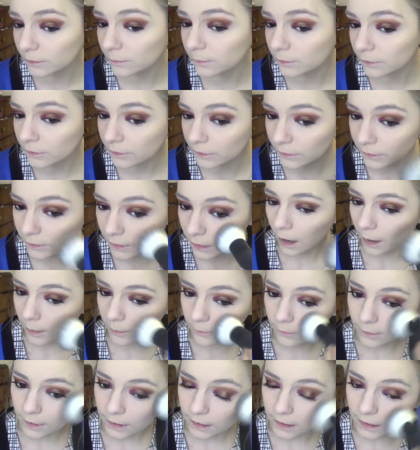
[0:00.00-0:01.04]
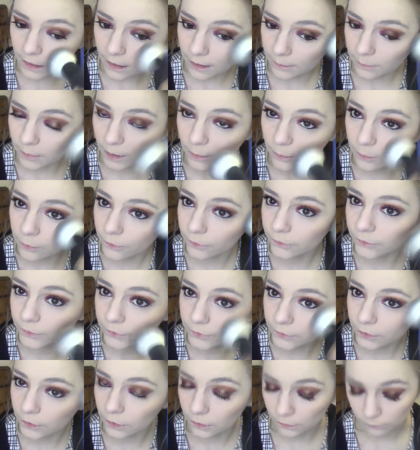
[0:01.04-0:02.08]
a bronzer. I really like my
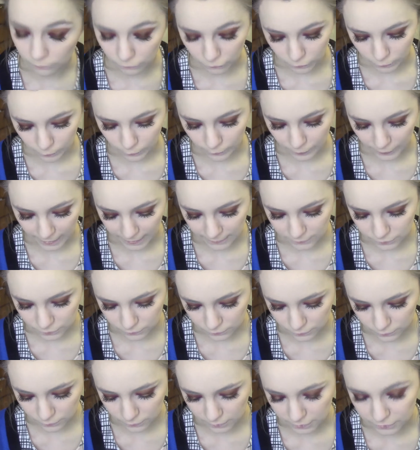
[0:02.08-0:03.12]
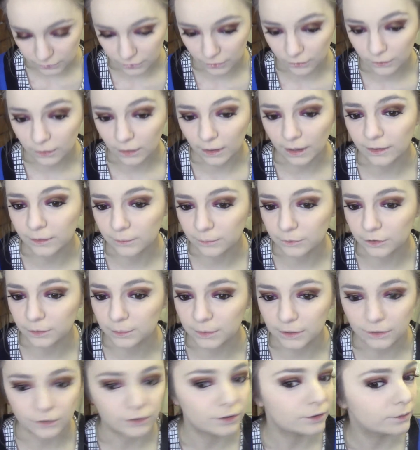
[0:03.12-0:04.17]
bronzers to look more natural. I don't like them to
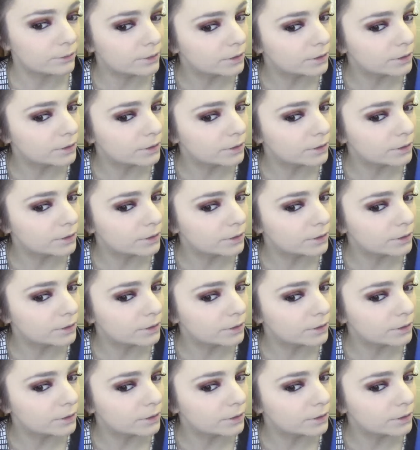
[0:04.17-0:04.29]
be too